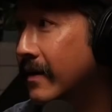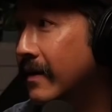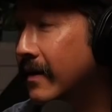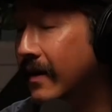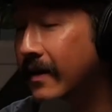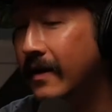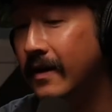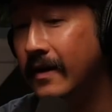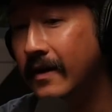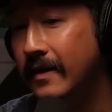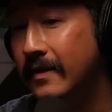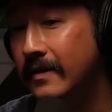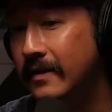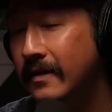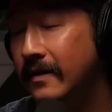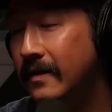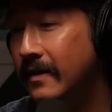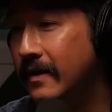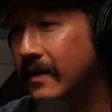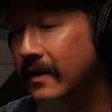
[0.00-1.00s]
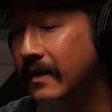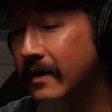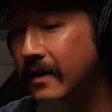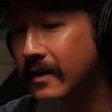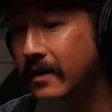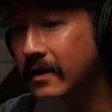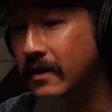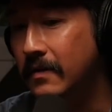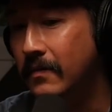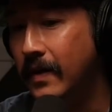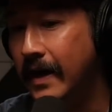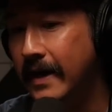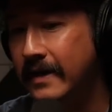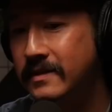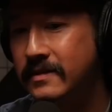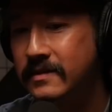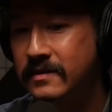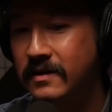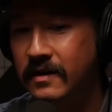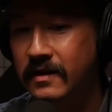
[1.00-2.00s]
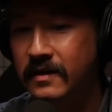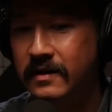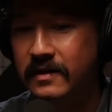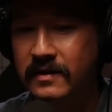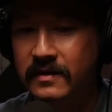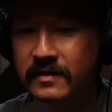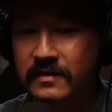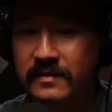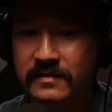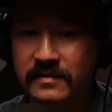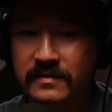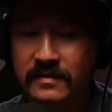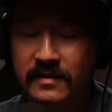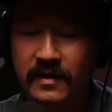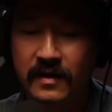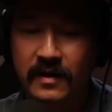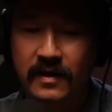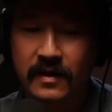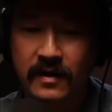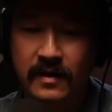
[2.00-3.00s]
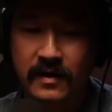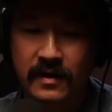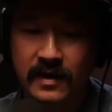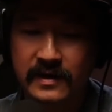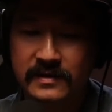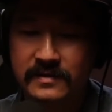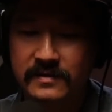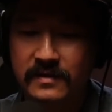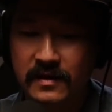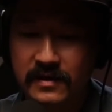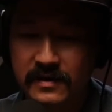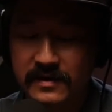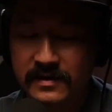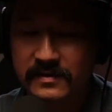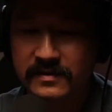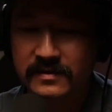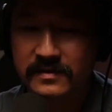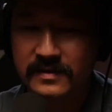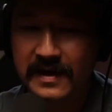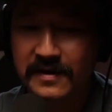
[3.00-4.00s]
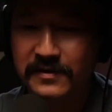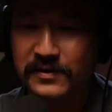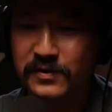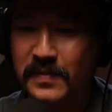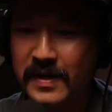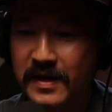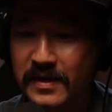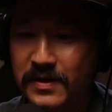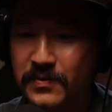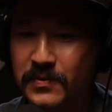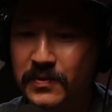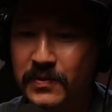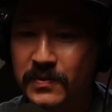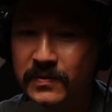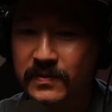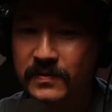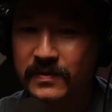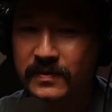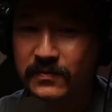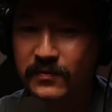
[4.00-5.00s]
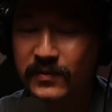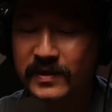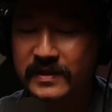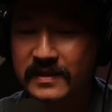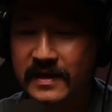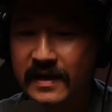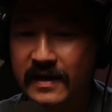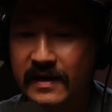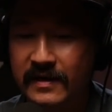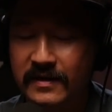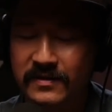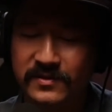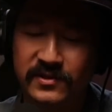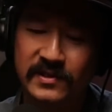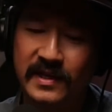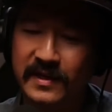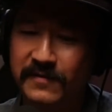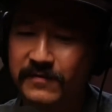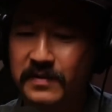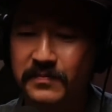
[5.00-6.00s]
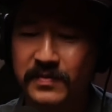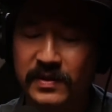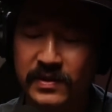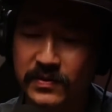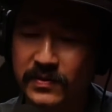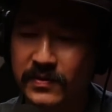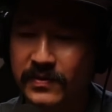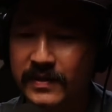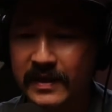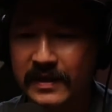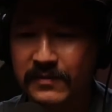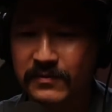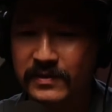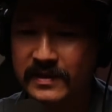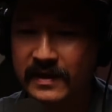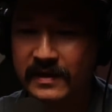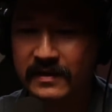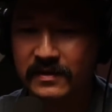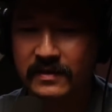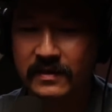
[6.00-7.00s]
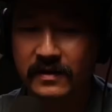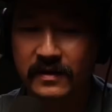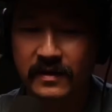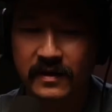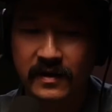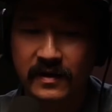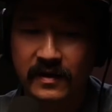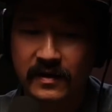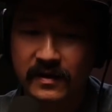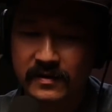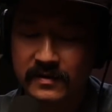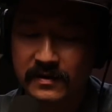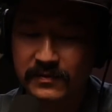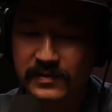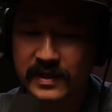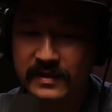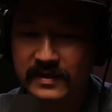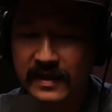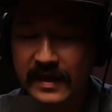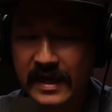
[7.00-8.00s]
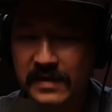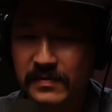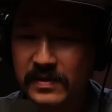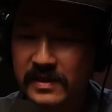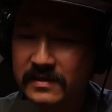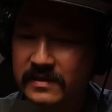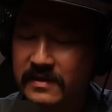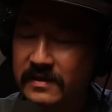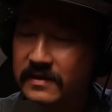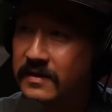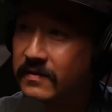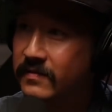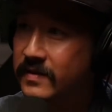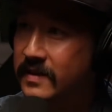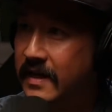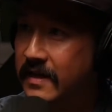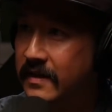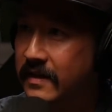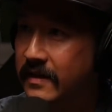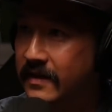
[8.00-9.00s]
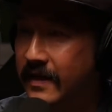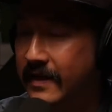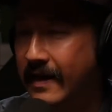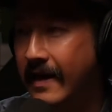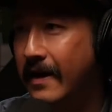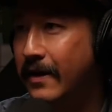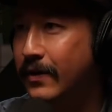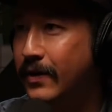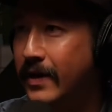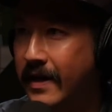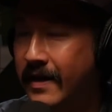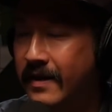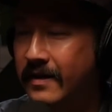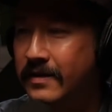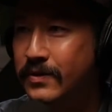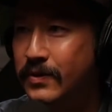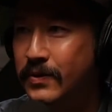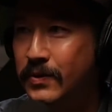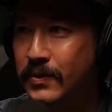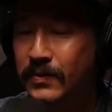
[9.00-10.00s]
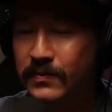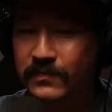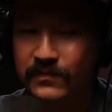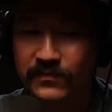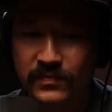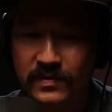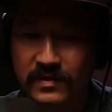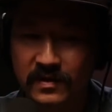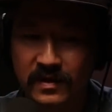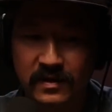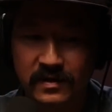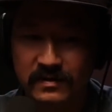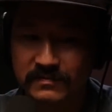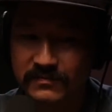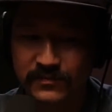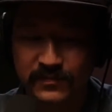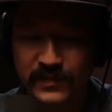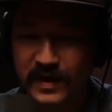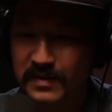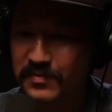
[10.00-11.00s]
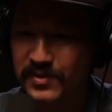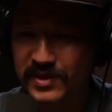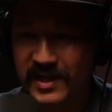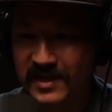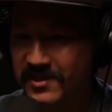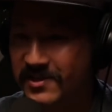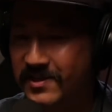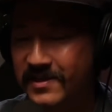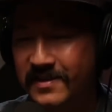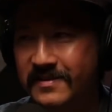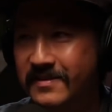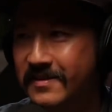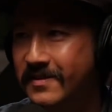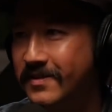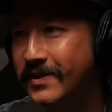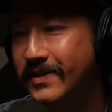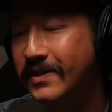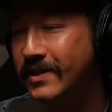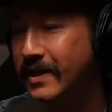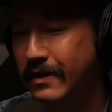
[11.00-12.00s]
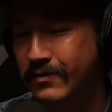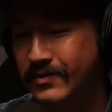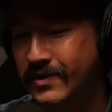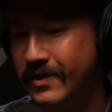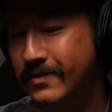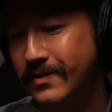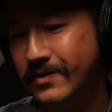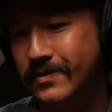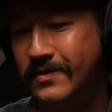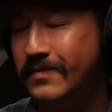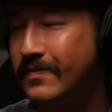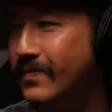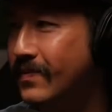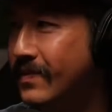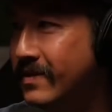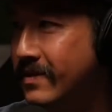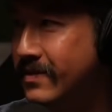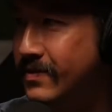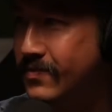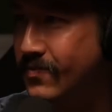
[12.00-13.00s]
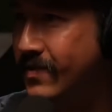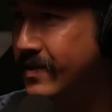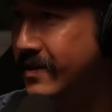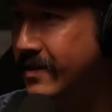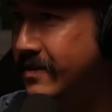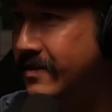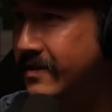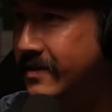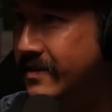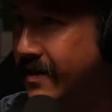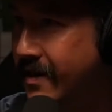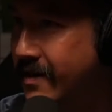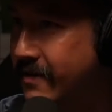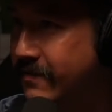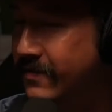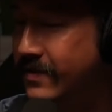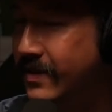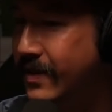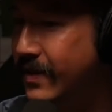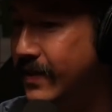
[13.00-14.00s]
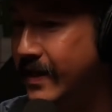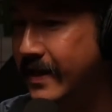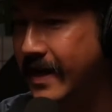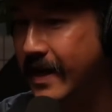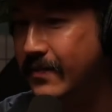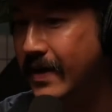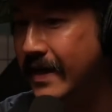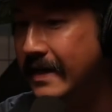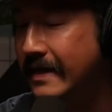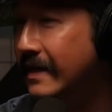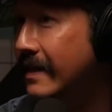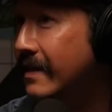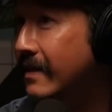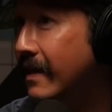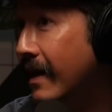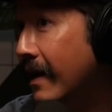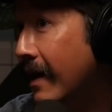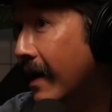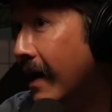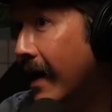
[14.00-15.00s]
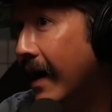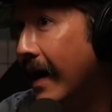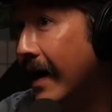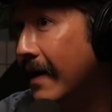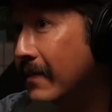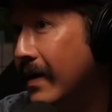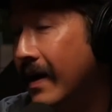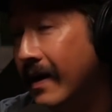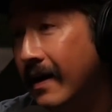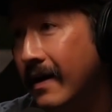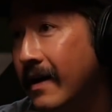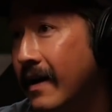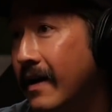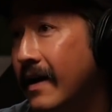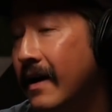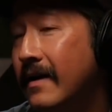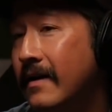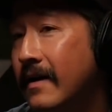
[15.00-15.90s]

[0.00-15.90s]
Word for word: yeah, yeah. And um, I saw his, I saw his sales manual one day, and I was just like flipping through it, and it was like the, it was like the A B Cs of selling, like how to handle yeah um, objections and all that. And I was like, this is this is really good stuff. You know, like I might need, I. It